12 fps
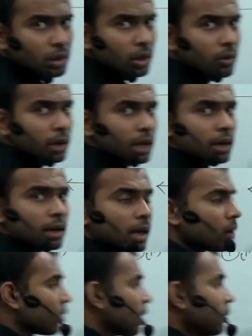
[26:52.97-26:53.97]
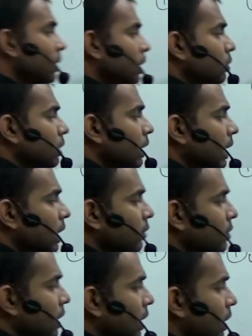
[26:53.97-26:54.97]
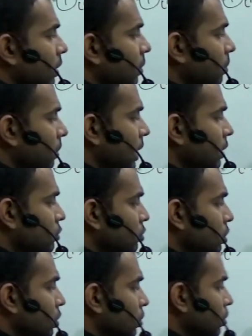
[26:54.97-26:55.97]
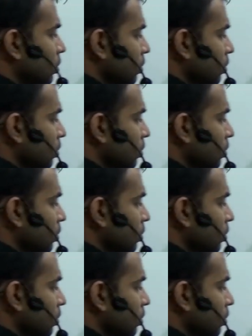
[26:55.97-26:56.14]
Okay, now coming to the negative side, minus root 2.